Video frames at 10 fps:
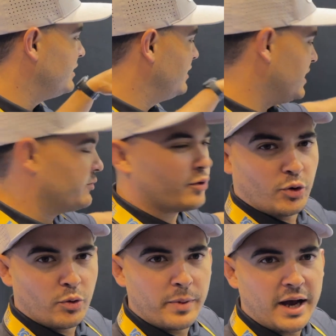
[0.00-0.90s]
That's what
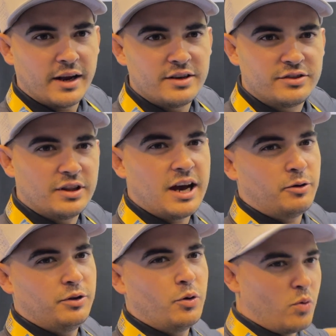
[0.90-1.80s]
you would buy. So that
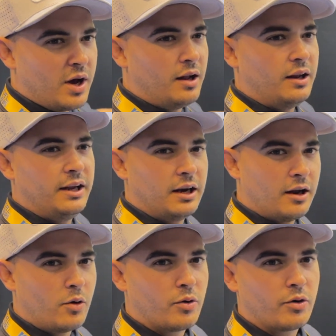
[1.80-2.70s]
will do well in
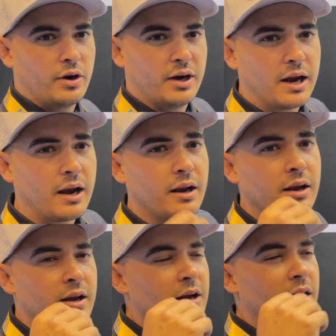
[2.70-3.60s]
low current and
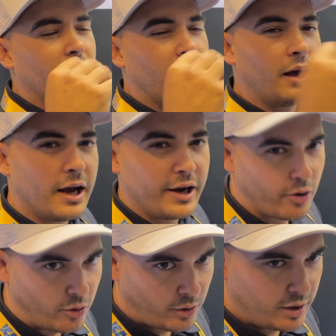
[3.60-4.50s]
higher
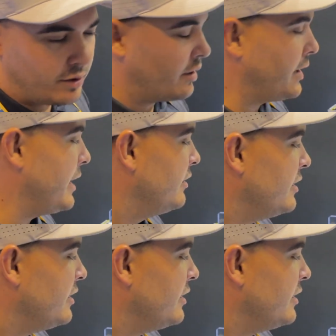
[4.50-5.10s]
current. Okay.